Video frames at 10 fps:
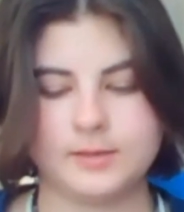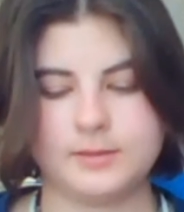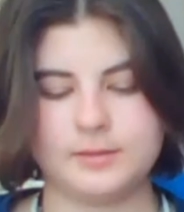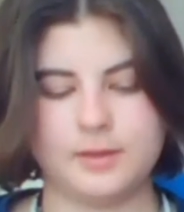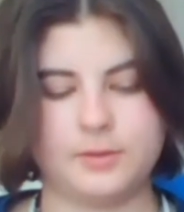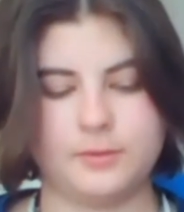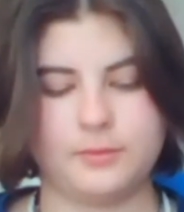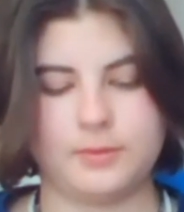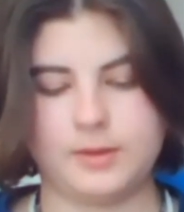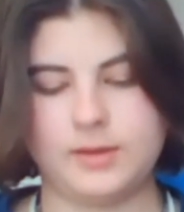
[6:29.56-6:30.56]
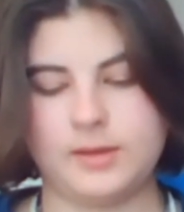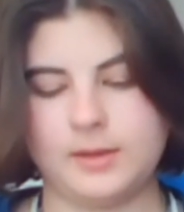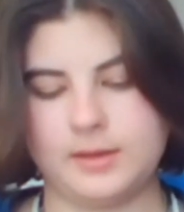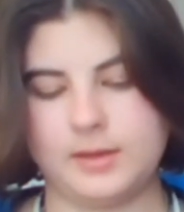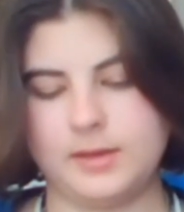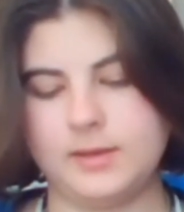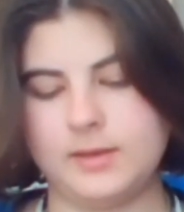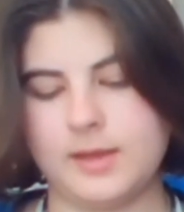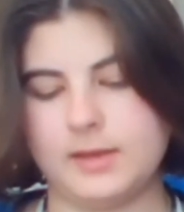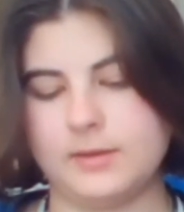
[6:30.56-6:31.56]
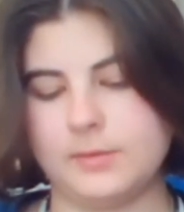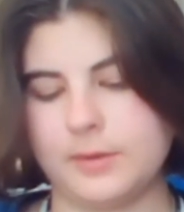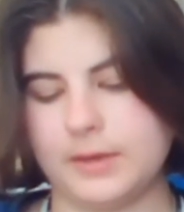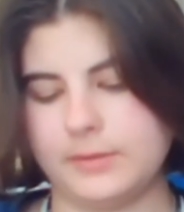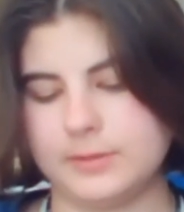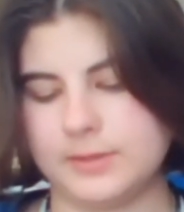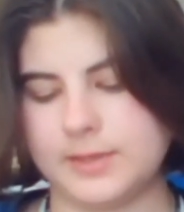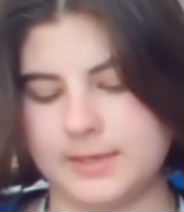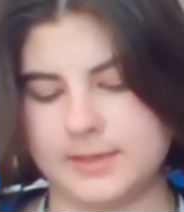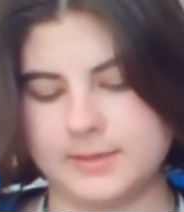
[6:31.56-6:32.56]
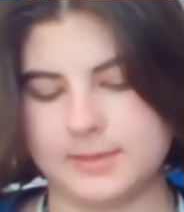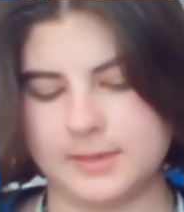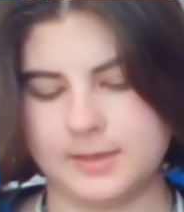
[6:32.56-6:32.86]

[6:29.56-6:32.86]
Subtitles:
so in the end, when I was looking at